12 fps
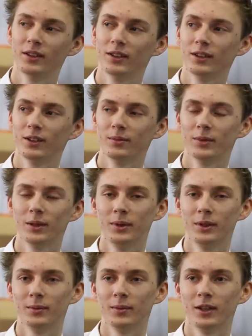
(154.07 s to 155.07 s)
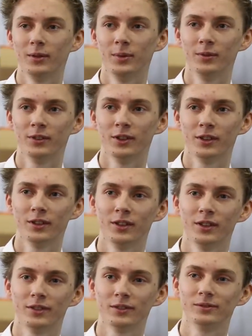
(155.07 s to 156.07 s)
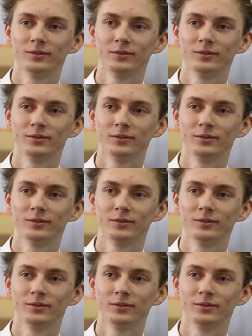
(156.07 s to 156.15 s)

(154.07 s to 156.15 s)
and maybe aim even higher than that.